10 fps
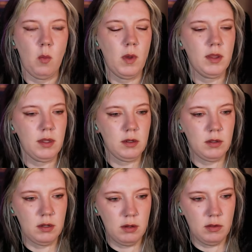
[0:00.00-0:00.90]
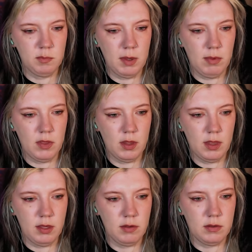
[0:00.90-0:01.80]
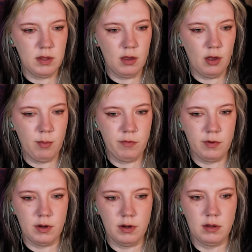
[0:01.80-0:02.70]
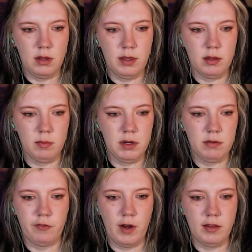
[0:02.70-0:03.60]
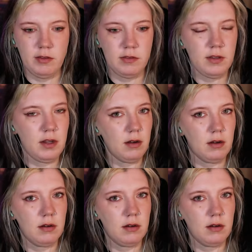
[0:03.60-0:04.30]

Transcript: Well, in good news, maybe they'll let you stay home for a little bit of friends' dinner.